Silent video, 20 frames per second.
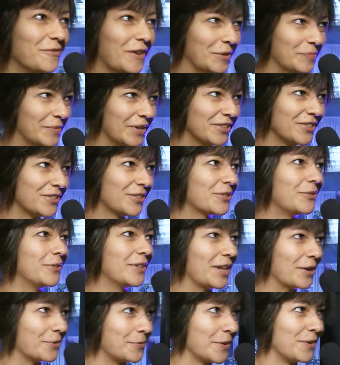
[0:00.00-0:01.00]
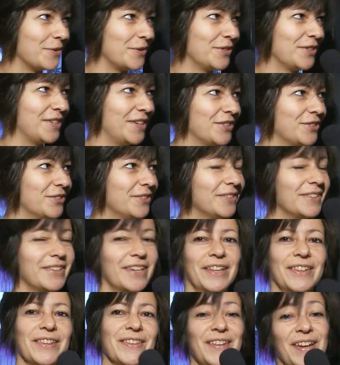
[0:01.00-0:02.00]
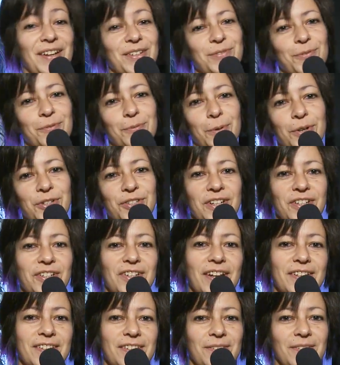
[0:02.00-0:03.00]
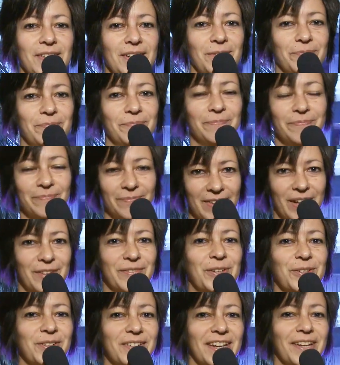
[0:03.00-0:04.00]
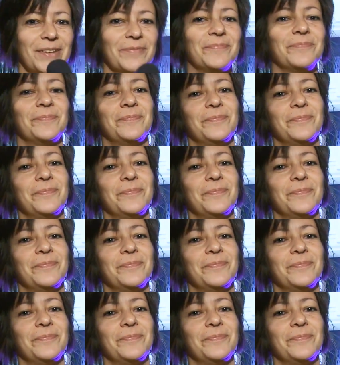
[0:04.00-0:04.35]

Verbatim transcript: you very much. Good luck with your session, and thanks for watching Jax TV. Have a good day.